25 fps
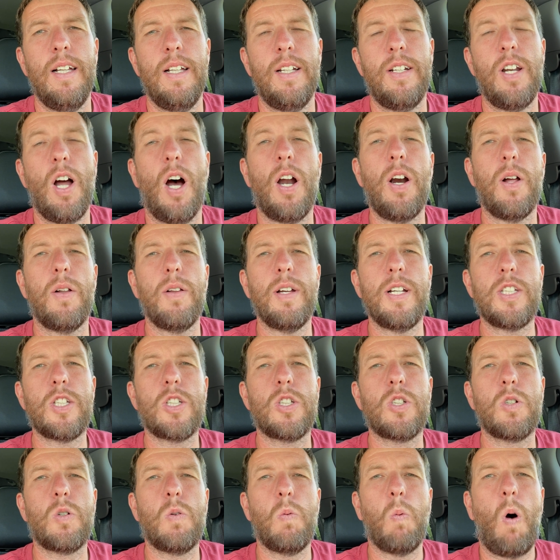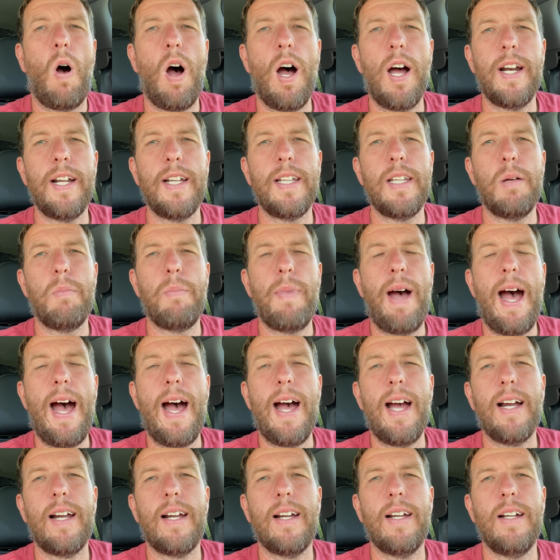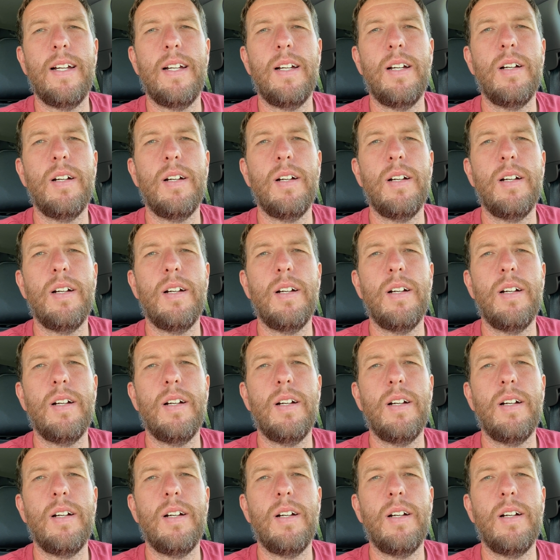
not only squat in the back